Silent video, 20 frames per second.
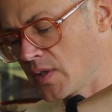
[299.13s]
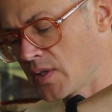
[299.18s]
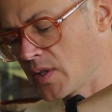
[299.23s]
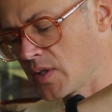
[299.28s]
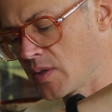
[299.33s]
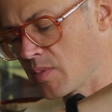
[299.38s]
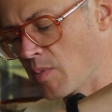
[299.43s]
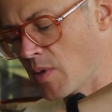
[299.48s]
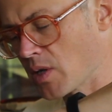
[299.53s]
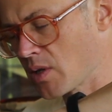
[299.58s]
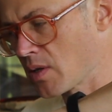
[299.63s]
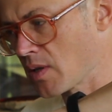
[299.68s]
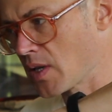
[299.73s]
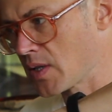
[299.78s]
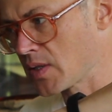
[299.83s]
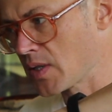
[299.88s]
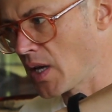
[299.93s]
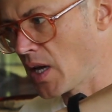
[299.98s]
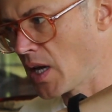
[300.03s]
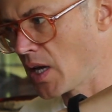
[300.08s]
This is much
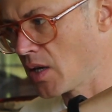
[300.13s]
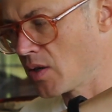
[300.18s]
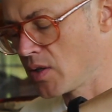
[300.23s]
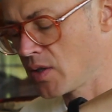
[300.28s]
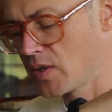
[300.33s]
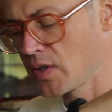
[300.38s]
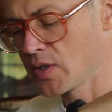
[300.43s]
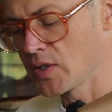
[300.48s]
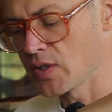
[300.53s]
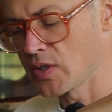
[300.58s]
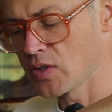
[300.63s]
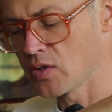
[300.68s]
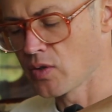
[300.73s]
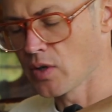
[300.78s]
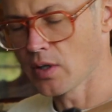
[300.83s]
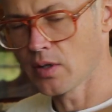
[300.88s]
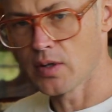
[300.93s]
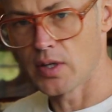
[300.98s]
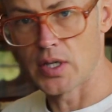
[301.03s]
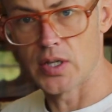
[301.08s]
less aged. This is
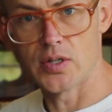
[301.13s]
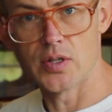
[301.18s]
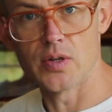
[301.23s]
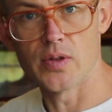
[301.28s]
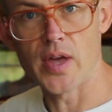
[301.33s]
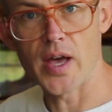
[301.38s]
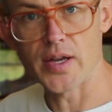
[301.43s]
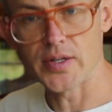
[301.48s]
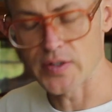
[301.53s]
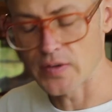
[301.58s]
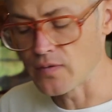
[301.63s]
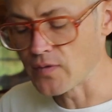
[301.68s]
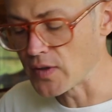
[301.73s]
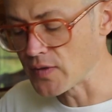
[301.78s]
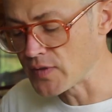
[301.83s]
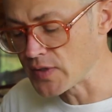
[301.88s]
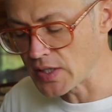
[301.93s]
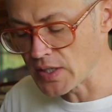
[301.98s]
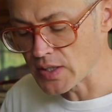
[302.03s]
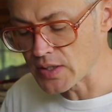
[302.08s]
strictly a
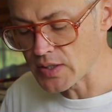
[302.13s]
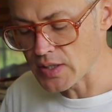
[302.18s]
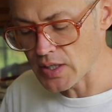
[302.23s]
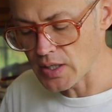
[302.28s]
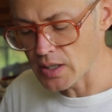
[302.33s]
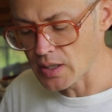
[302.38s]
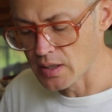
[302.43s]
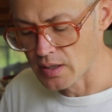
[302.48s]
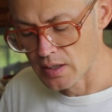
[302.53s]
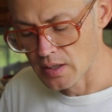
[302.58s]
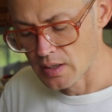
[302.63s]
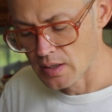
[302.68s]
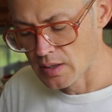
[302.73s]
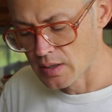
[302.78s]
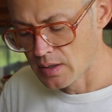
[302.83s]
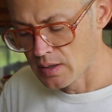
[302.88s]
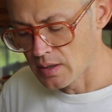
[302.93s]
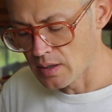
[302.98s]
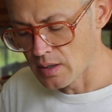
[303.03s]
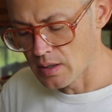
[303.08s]
2015 tea,
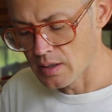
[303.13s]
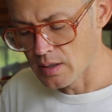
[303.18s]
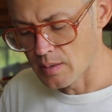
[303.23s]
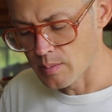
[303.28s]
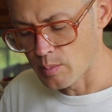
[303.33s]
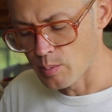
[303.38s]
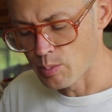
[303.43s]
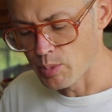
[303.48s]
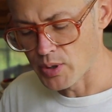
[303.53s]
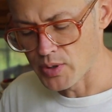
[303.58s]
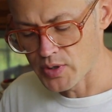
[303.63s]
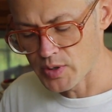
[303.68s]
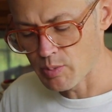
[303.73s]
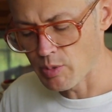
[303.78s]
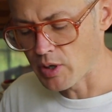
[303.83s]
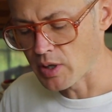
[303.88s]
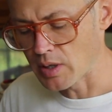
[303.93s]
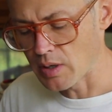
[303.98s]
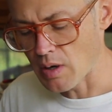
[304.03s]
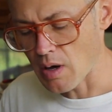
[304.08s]
both
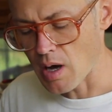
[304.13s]
spring and